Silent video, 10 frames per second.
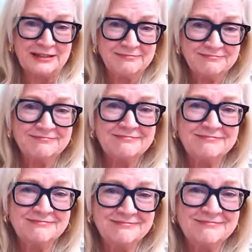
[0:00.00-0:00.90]
do this
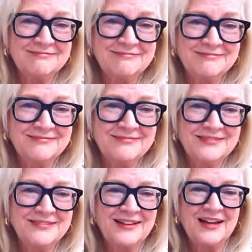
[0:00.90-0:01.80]
backwards?
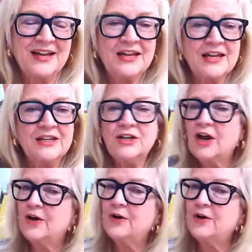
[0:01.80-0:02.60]
Because I have a pot